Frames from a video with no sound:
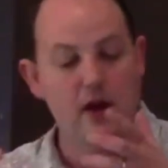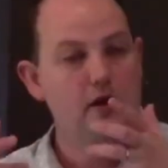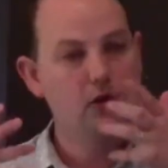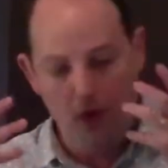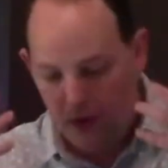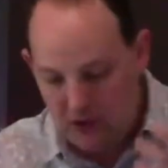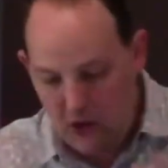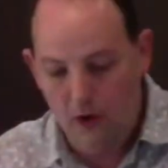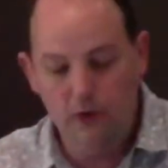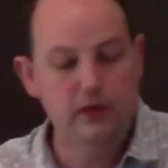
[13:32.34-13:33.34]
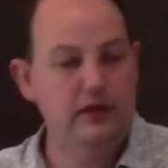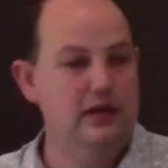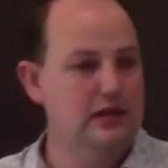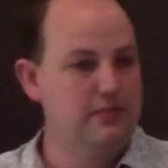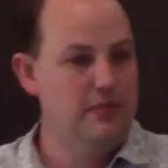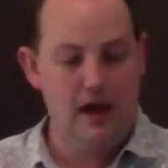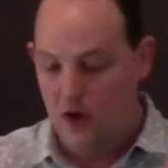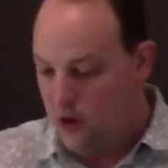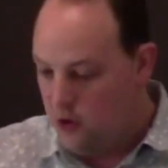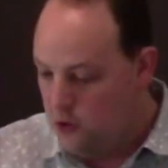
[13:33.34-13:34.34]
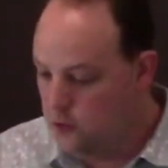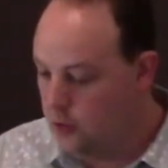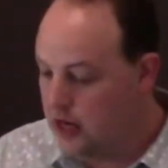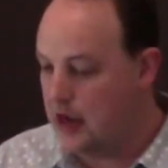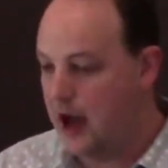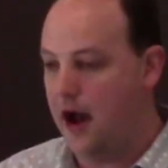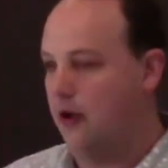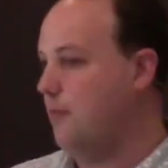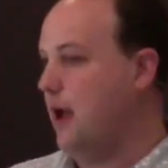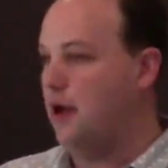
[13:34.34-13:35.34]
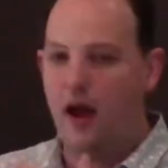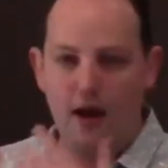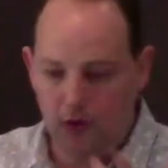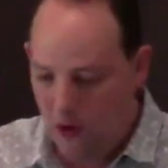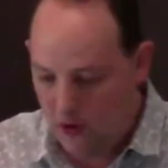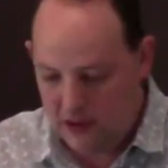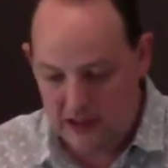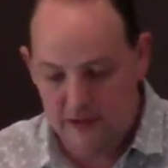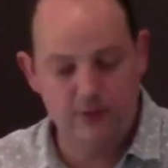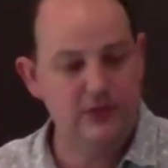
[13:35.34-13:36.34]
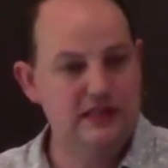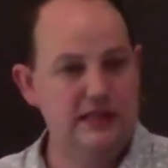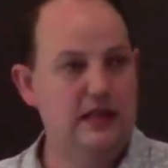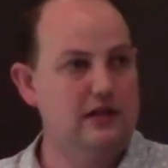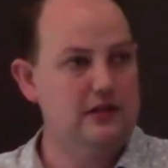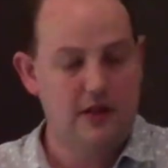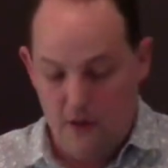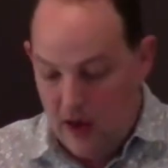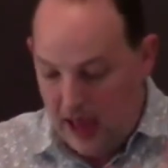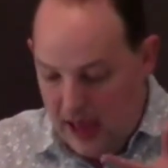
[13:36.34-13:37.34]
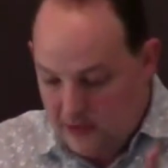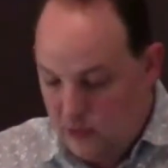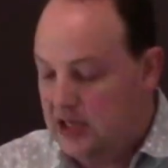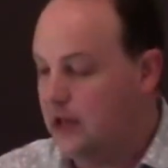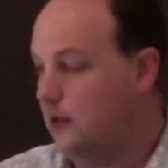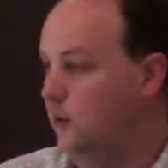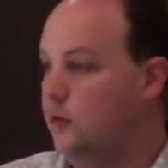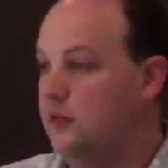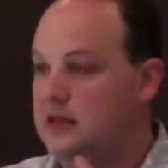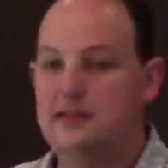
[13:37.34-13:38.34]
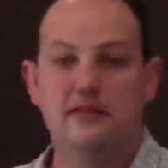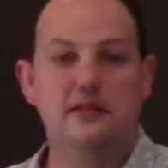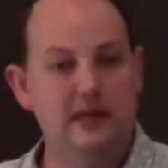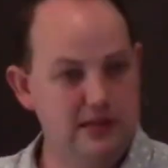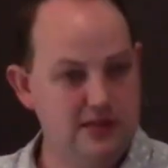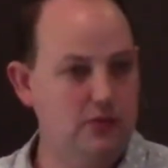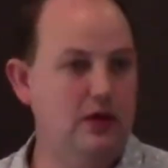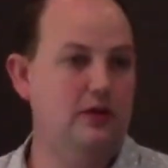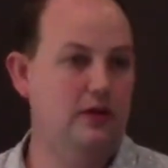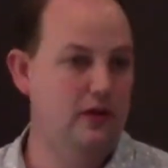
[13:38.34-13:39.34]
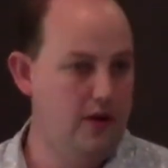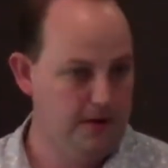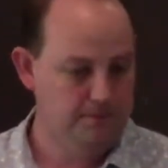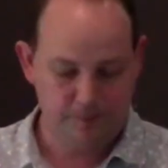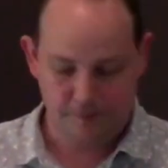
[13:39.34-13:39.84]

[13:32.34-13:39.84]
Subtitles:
God's holiness, about who we are, about how God deals with sin. And so as we take a look, these are the things that we're going to learn.